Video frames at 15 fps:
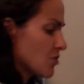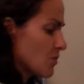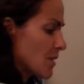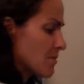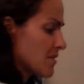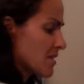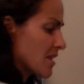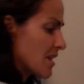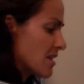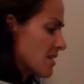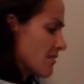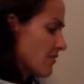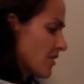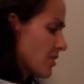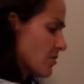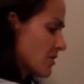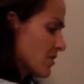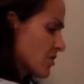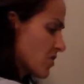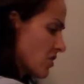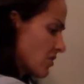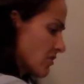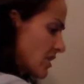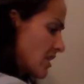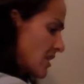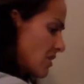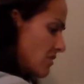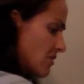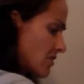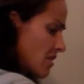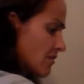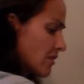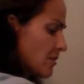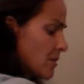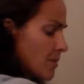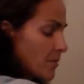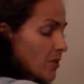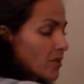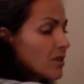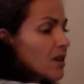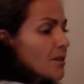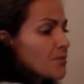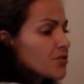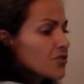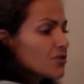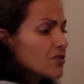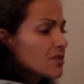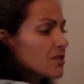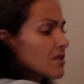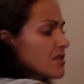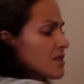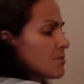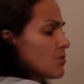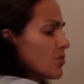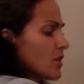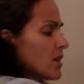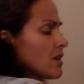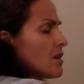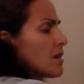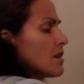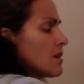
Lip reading: website. I forget what it's called right now. I'll remember, I'm sure, at some point.